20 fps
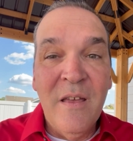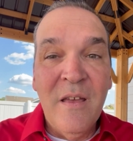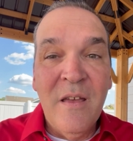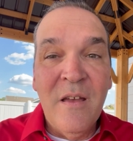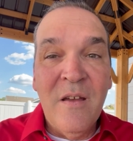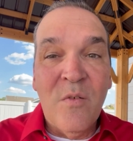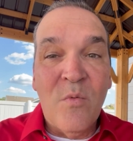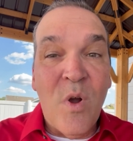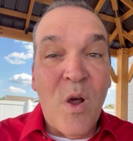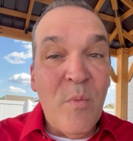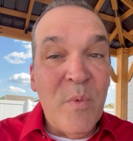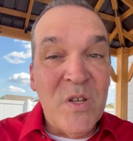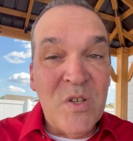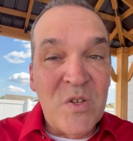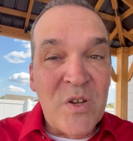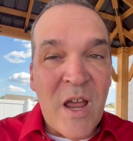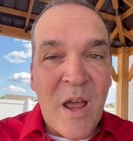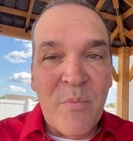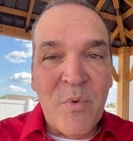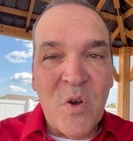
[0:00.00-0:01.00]
Romans
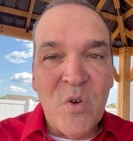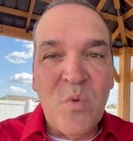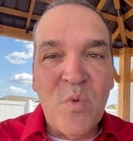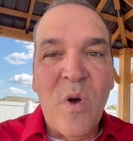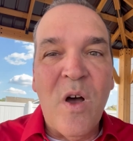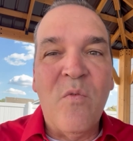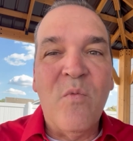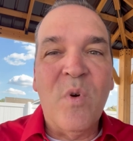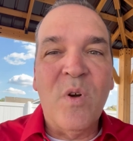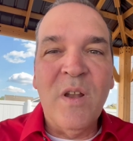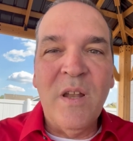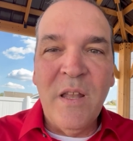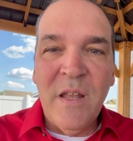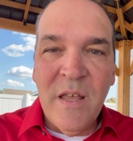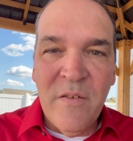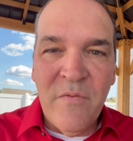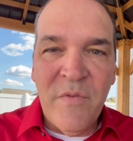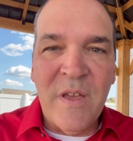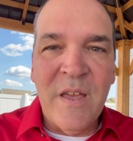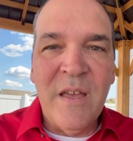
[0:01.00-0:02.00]
chapter 12, we're
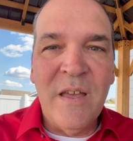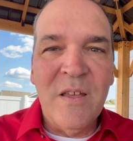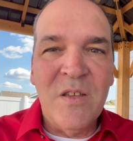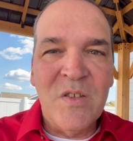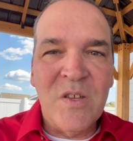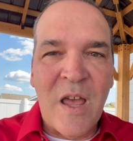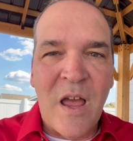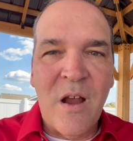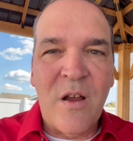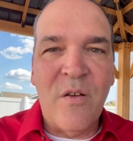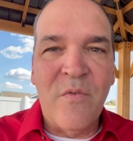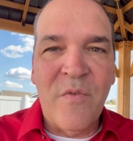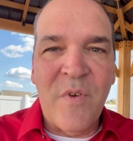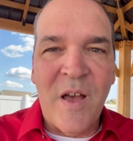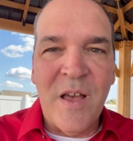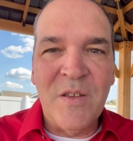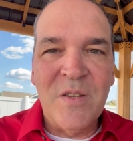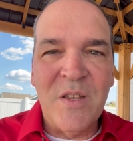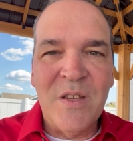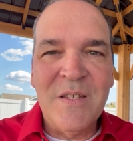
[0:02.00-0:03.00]
living
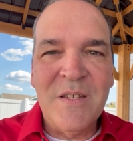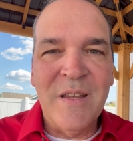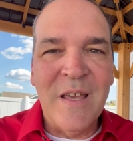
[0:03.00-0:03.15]
sacrifices.